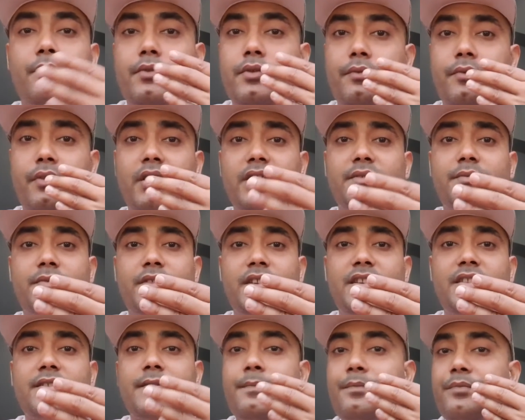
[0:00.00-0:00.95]
So first
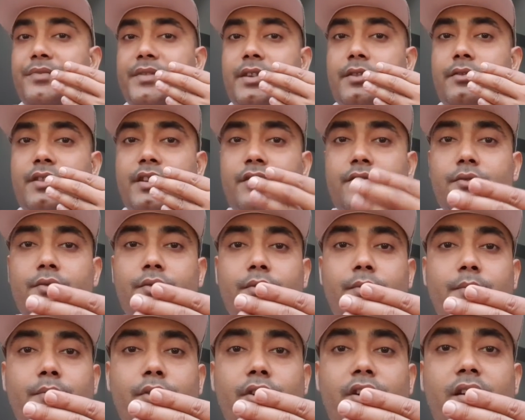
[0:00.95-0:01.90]
is you need
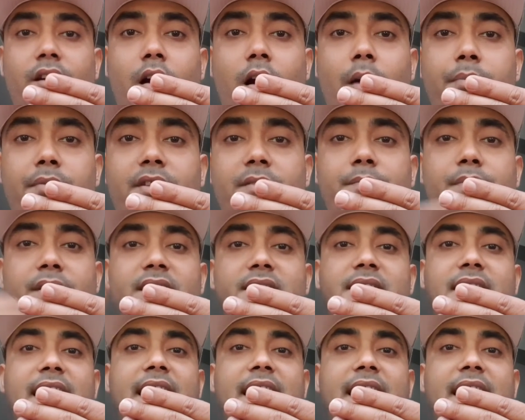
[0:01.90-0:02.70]
to build an opt-in page